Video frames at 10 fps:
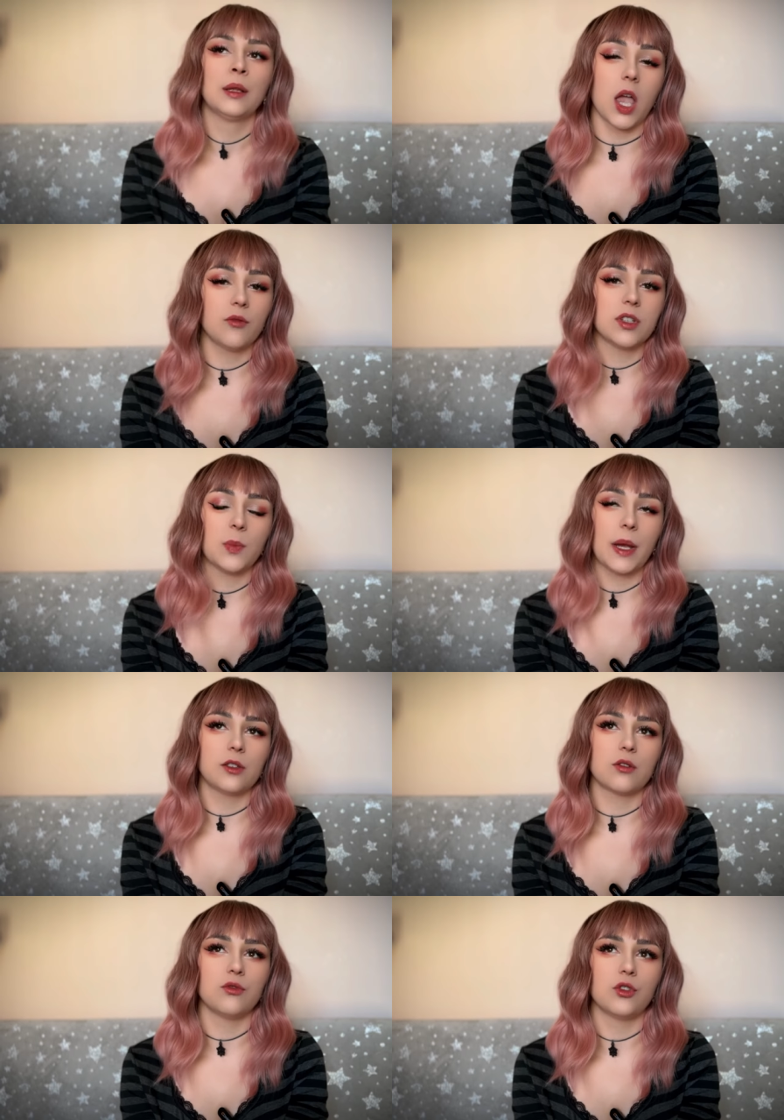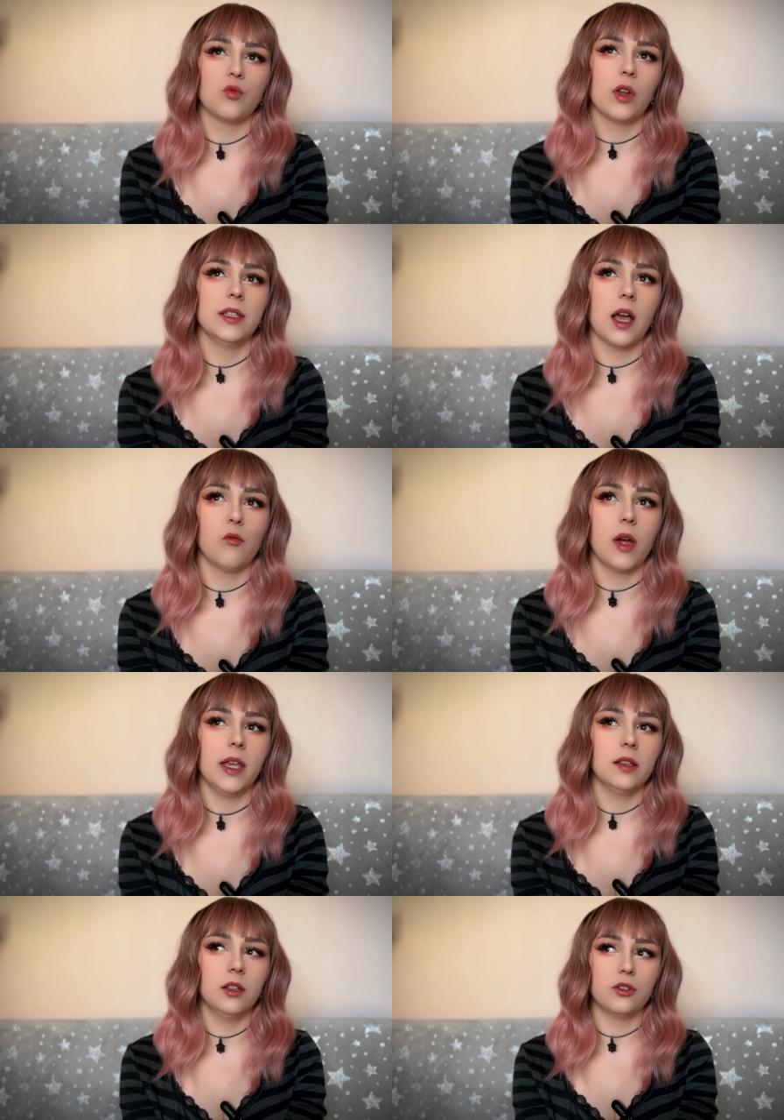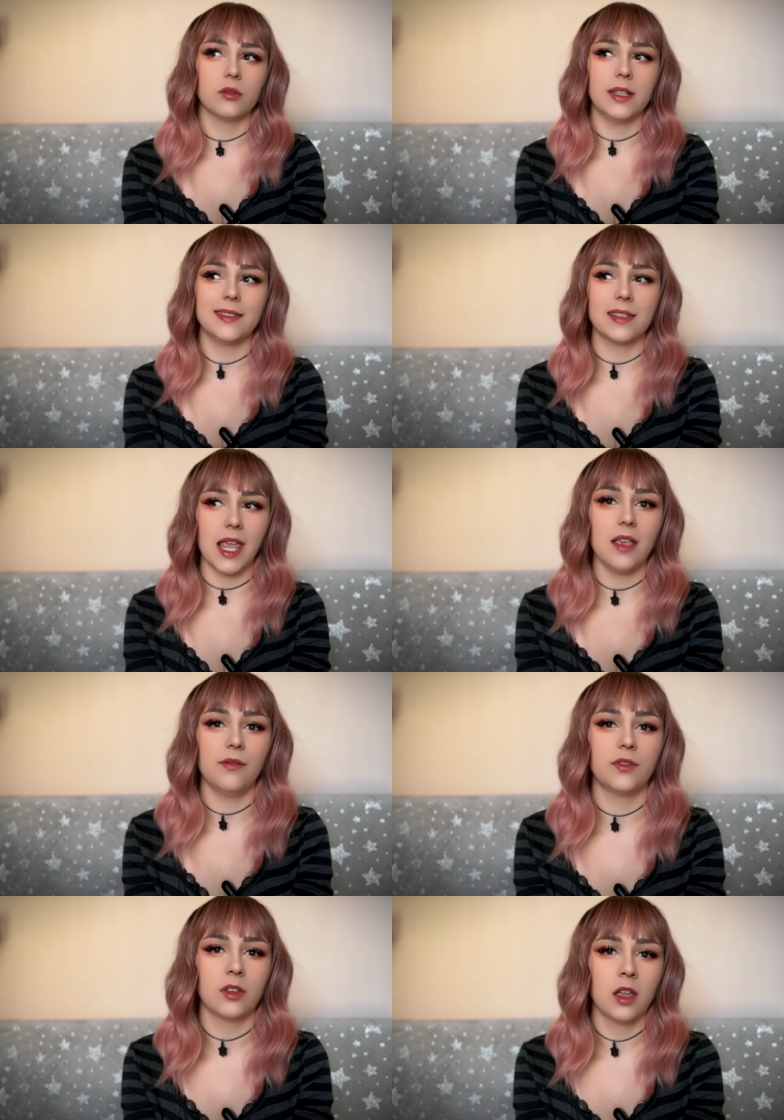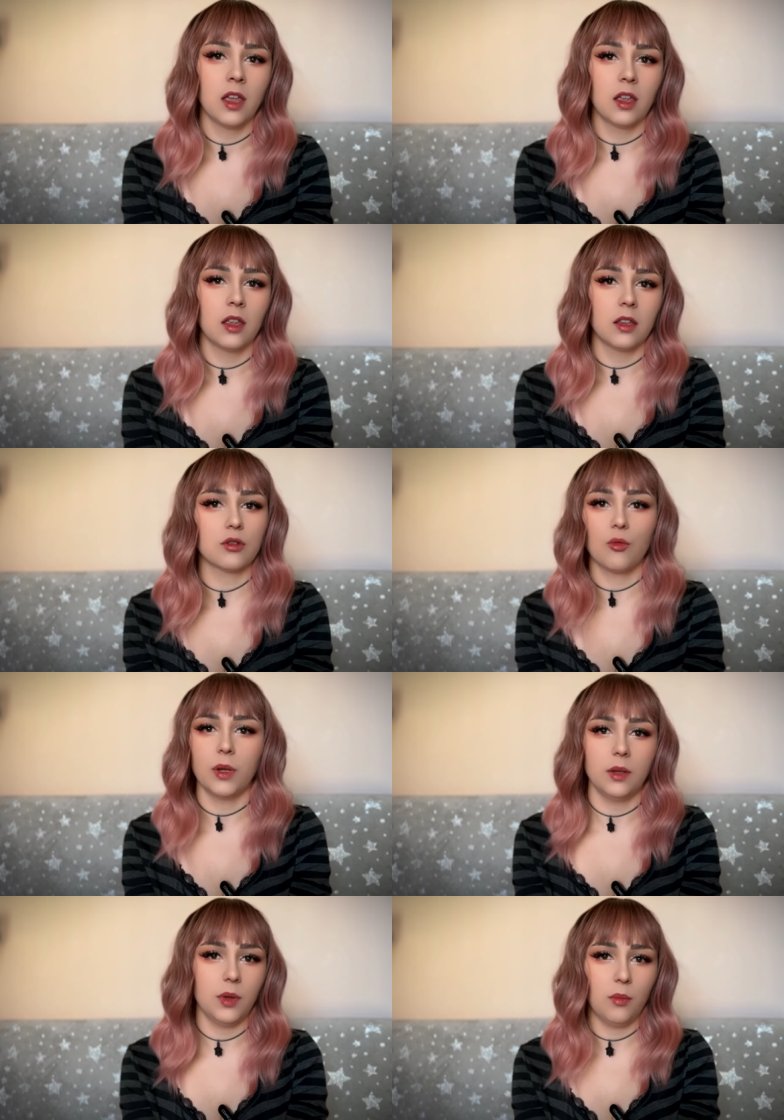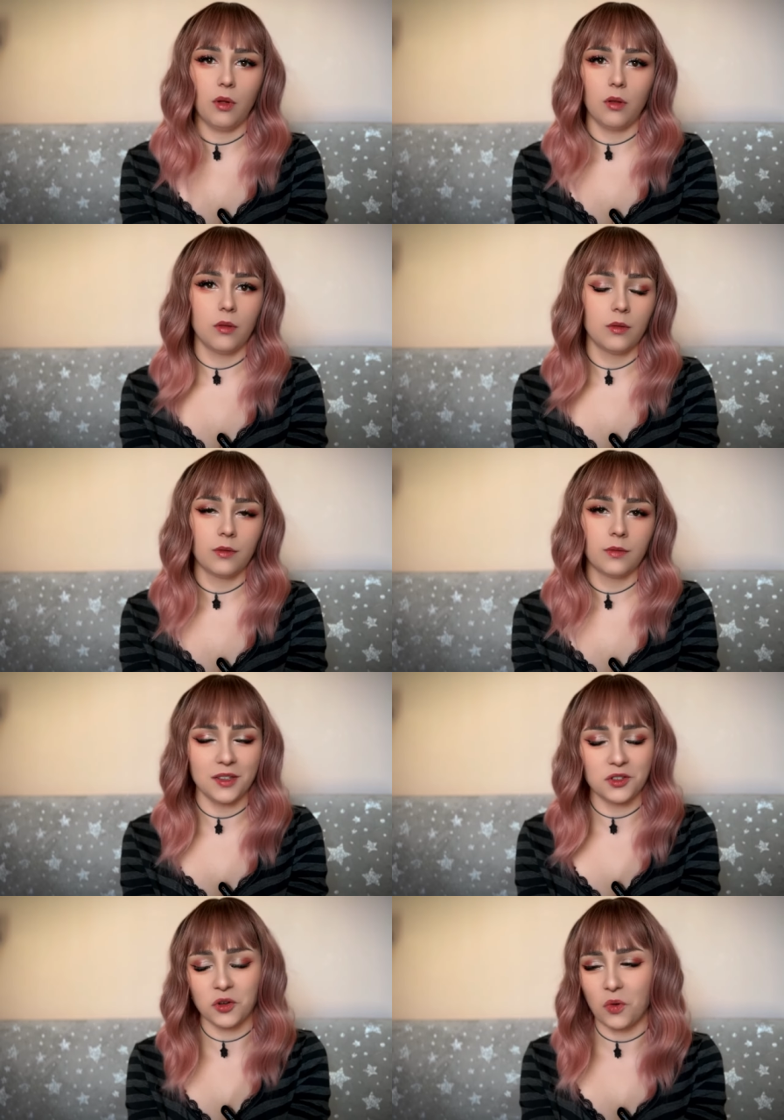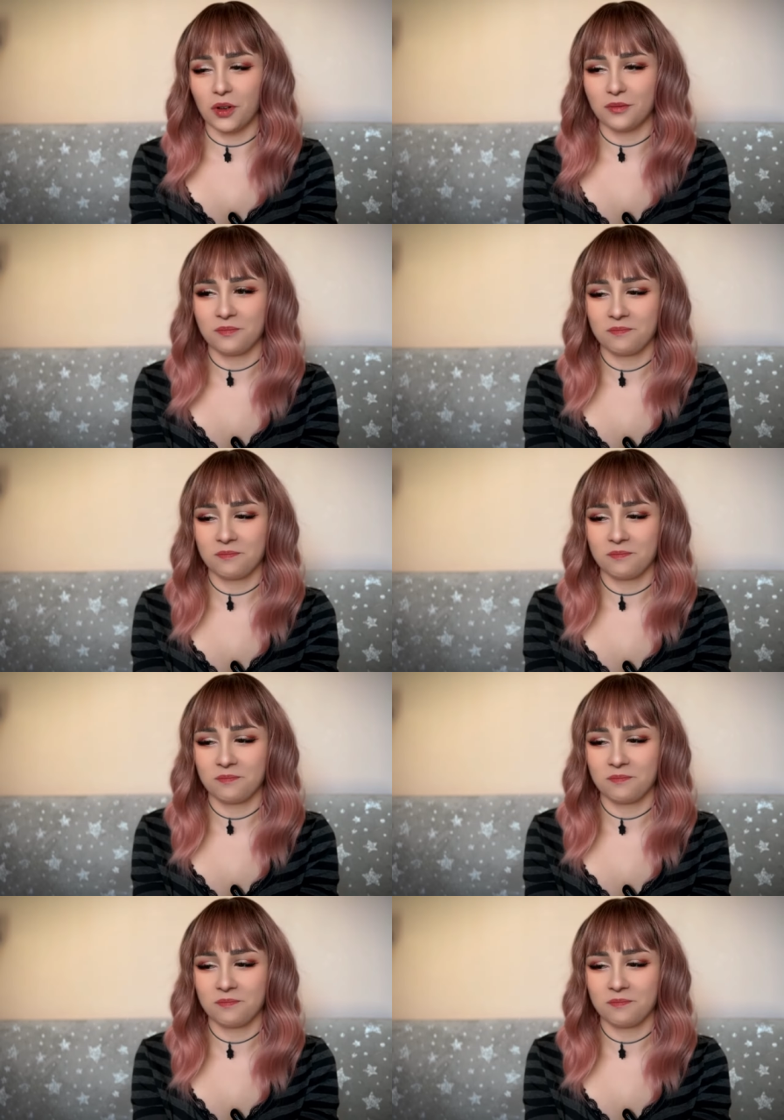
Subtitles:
I respect Sung Jinwoo in that way. He literally saved so many people and so on.